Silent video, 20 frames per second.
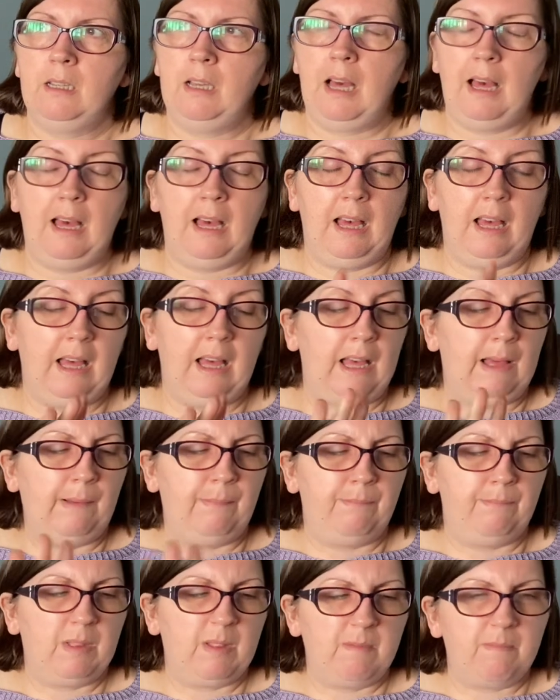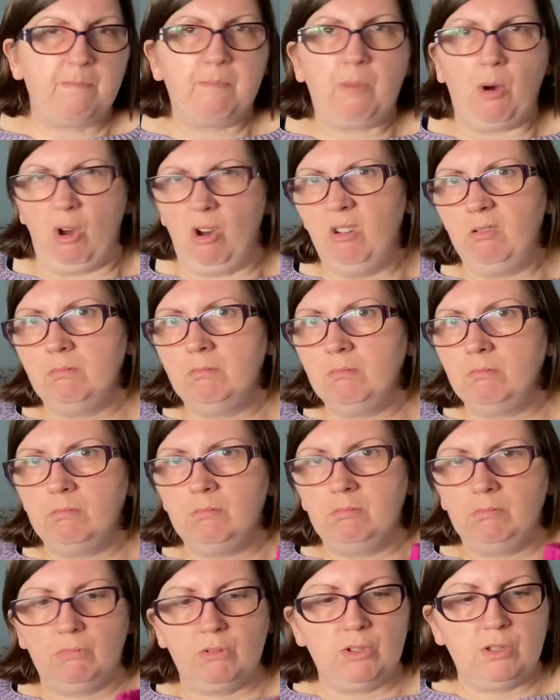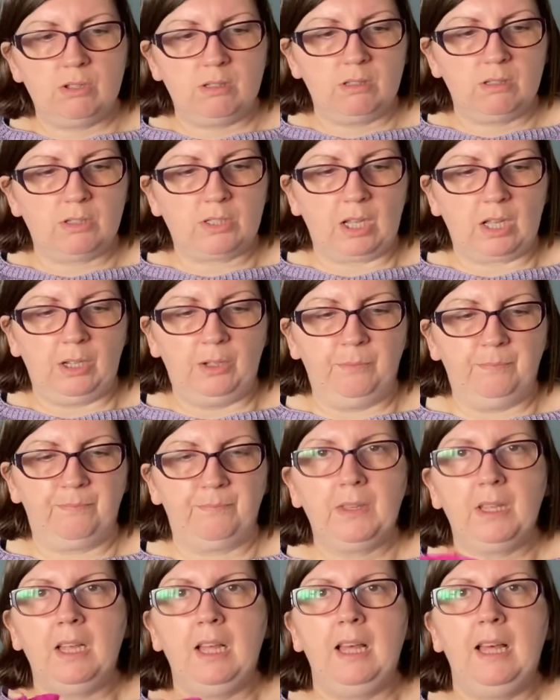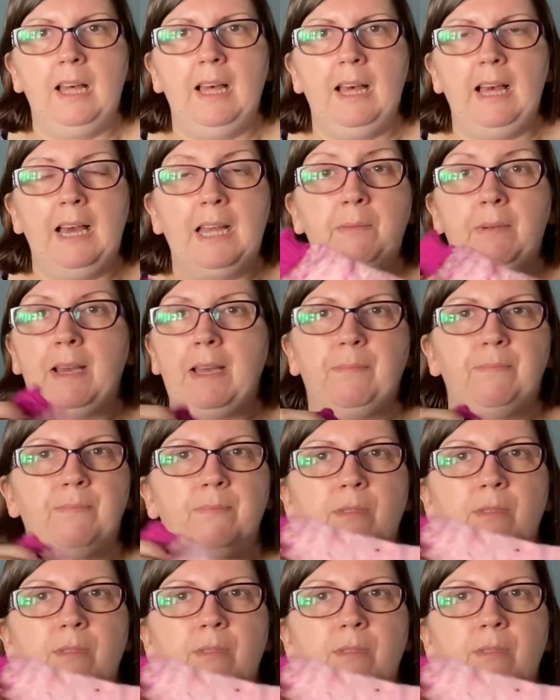but soon. Anyway,